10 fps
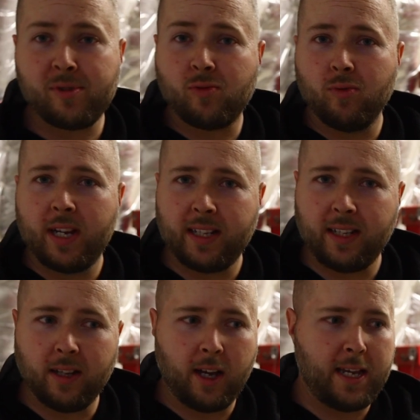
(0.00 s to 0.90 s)
It's really
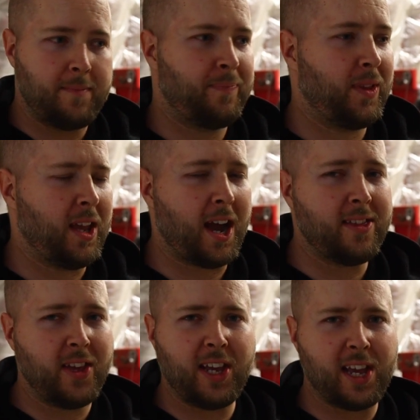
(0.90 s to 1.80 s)
light. I
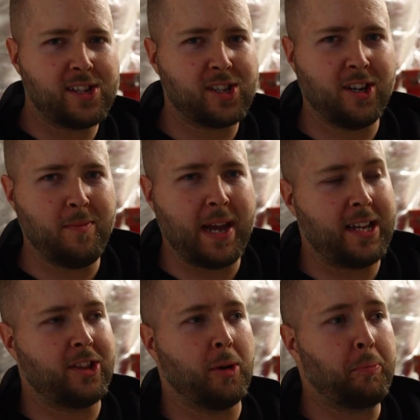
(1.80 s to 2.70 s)
think it's going to
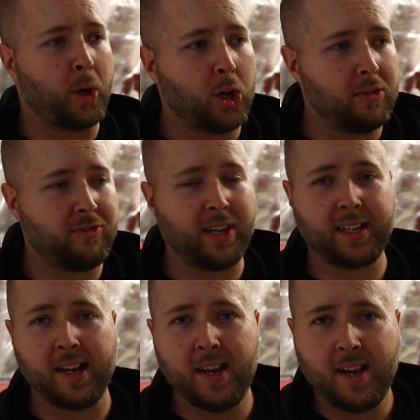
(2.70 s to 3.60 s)
make the perfect